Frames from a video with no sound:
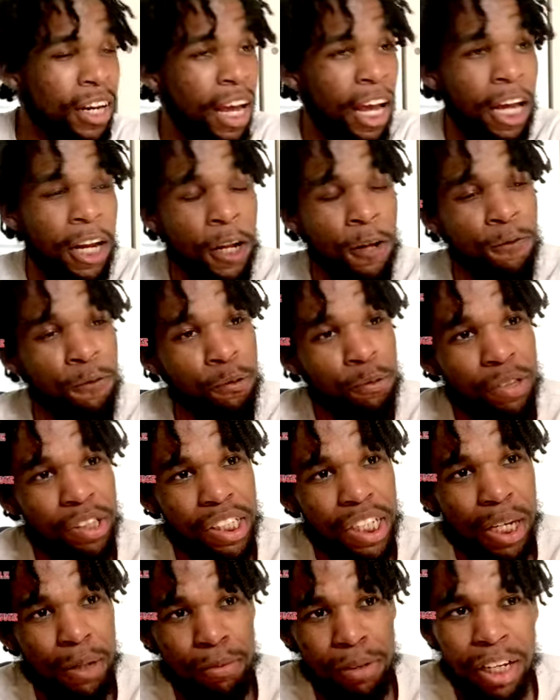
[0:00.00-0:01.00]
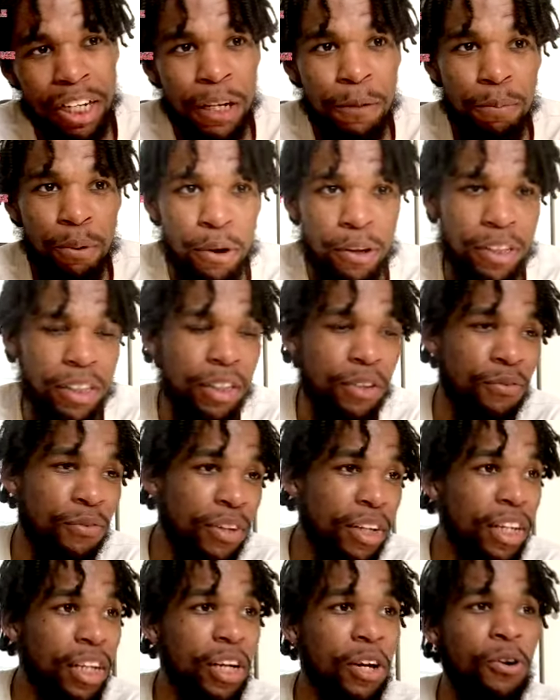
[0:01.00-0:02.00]
And if you skip any parts of the
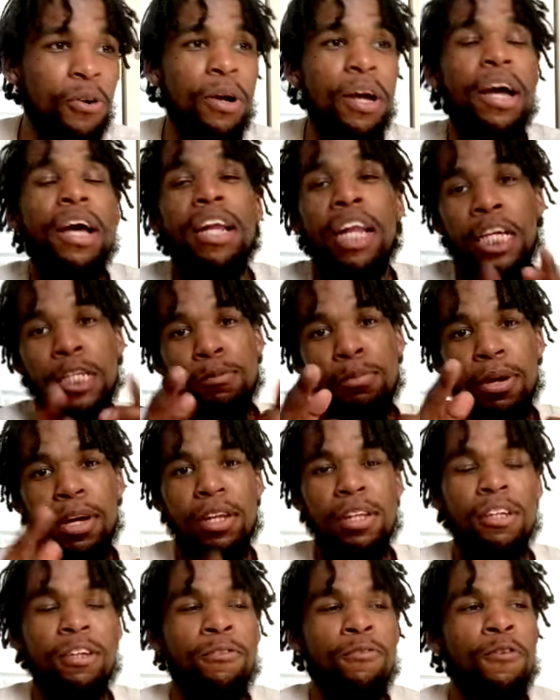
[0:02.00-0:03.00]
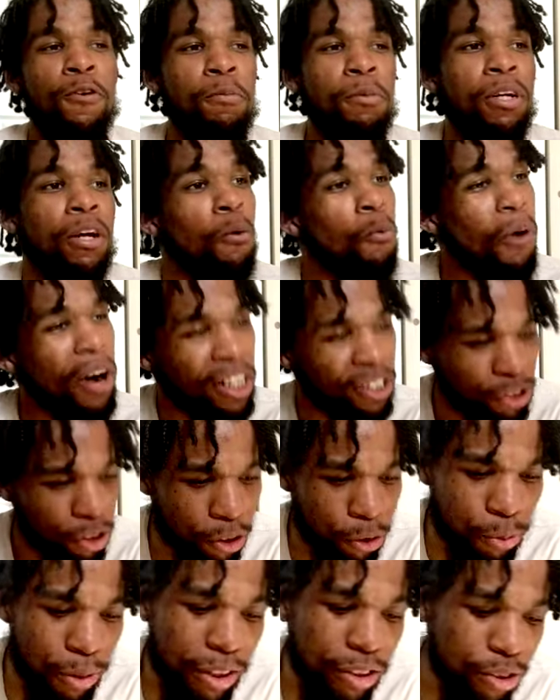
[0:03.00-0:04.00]
video, that's petty. You feel me? Watch all
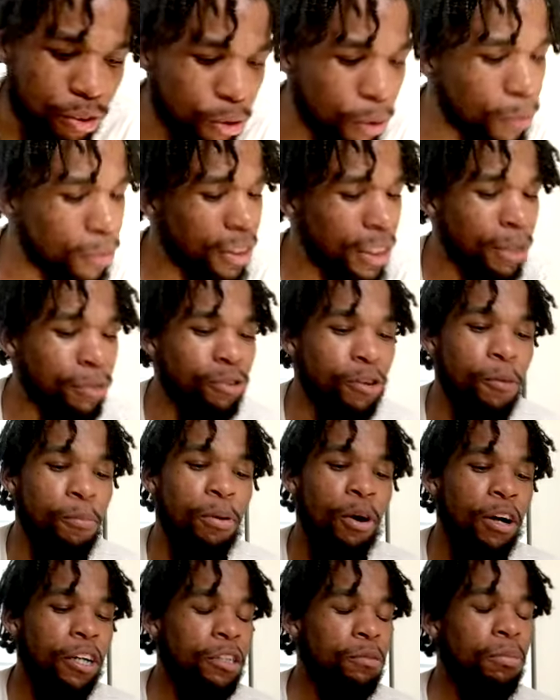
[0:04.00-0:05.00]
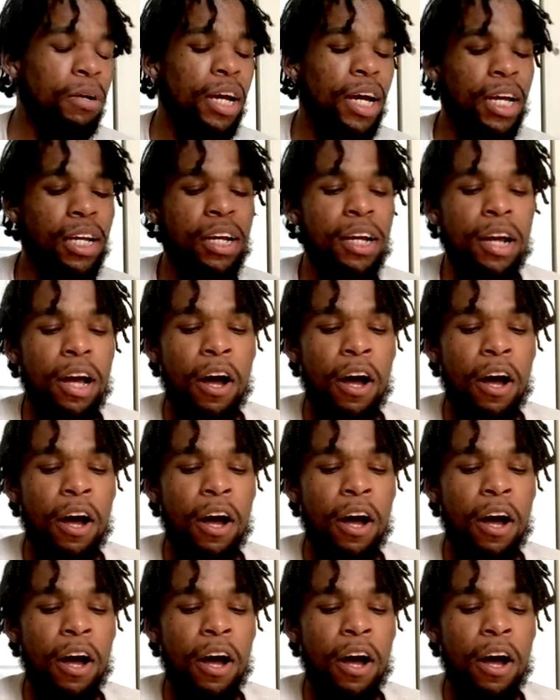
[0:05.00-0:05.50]
the way through. Don't skip no parts, man.